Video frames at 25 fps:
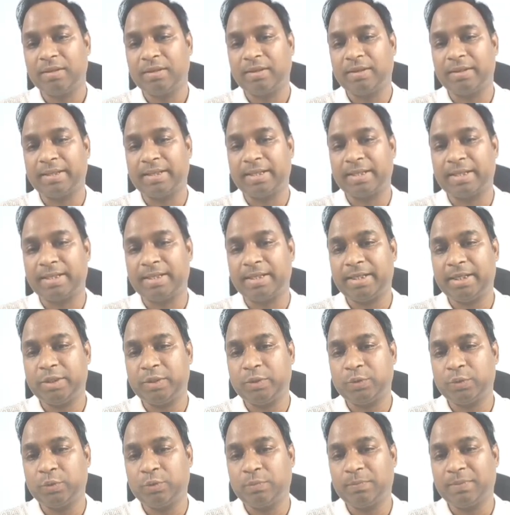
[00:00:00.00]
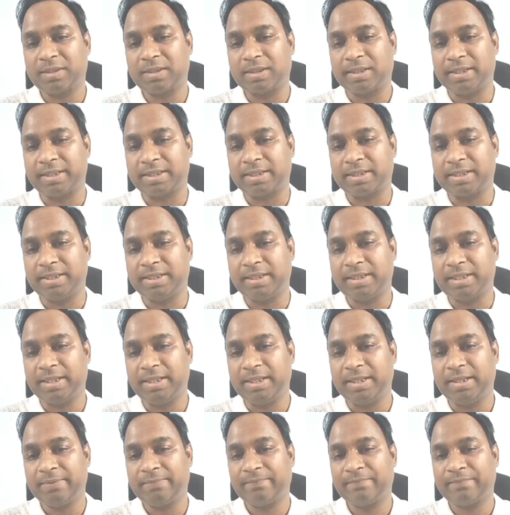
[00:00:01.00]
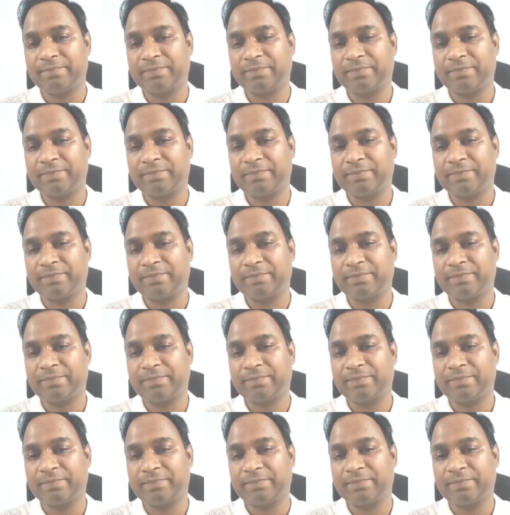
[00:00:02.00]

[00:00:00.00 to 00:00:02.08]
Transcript: greater than 2 but less than 3.